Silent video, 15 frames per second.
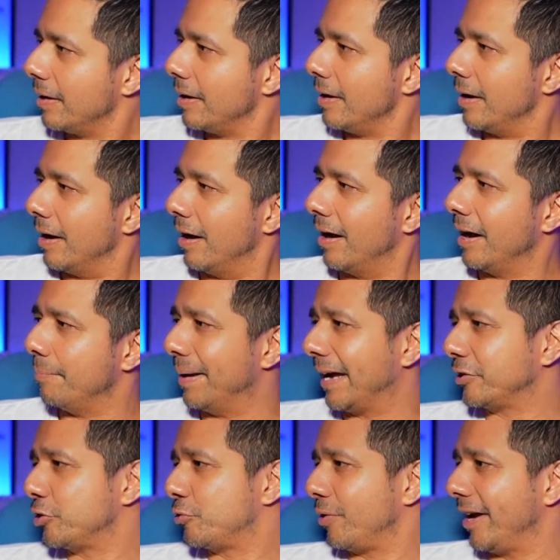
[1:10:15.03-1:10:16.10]
All right, back to
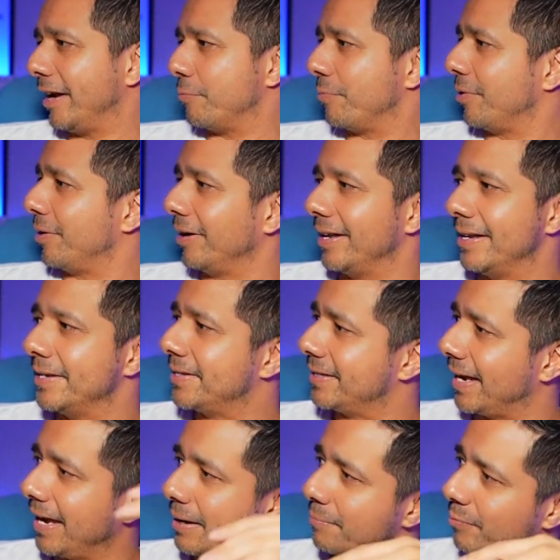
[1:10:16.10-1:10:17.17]
trading. We're in the
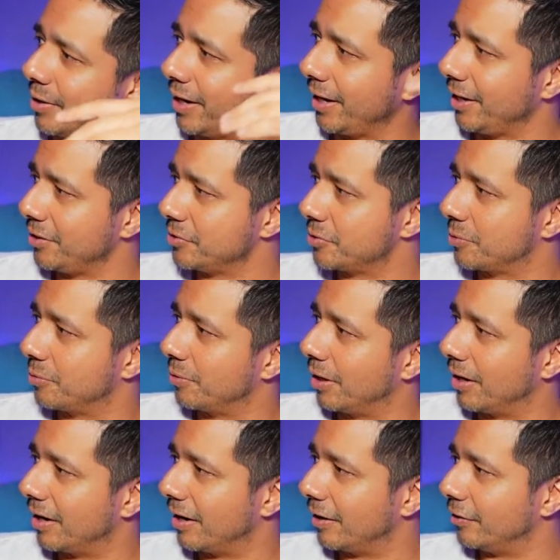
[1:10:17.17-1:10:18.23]
same range.
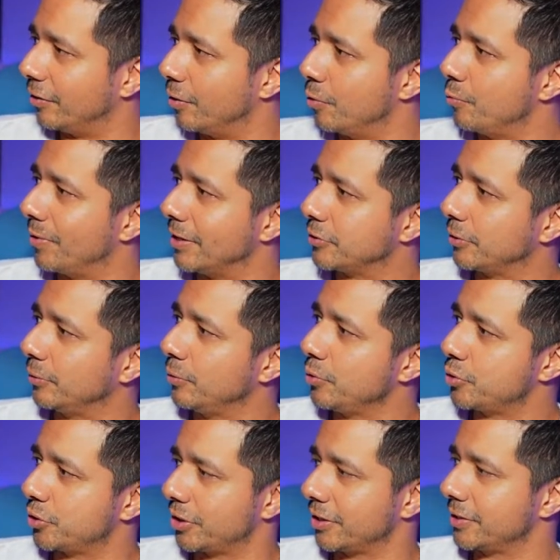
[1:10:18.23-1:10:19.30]
No
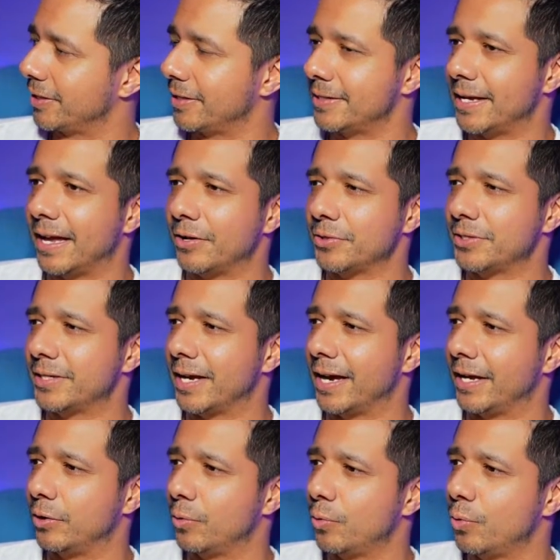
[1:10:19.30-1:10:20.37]
resolution to the
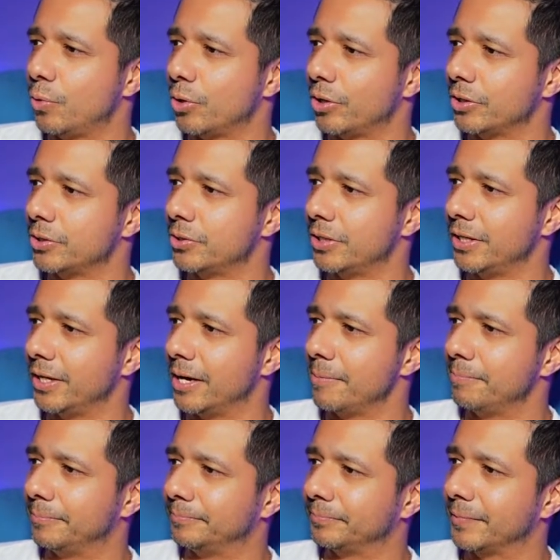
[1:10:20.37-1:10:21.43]
downside or to the up.
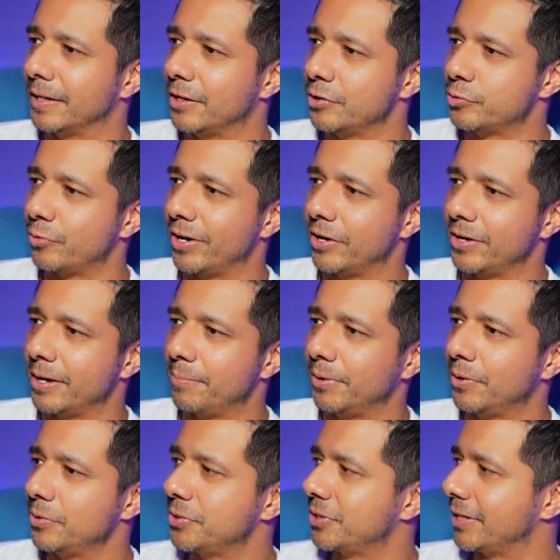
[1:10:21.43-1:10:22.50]
Trader
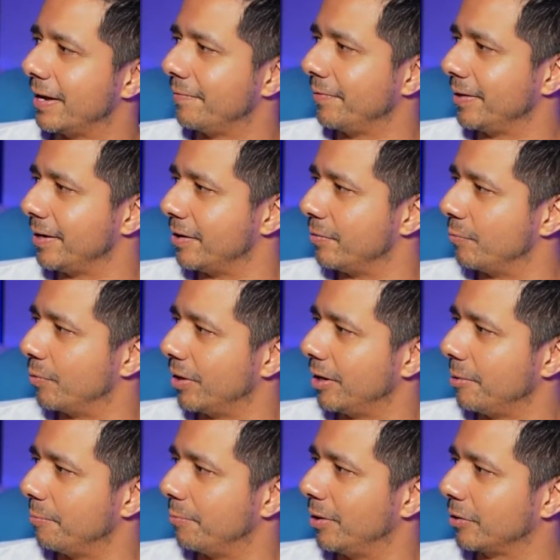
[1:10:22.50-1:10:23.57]
007, what
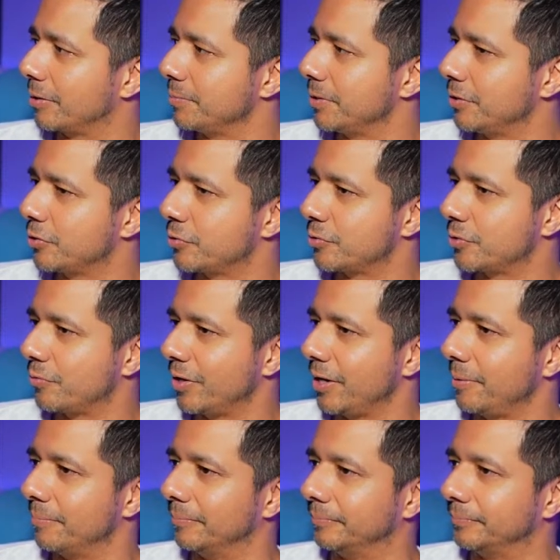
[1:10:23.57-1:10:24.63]
up? Welcome to the stream.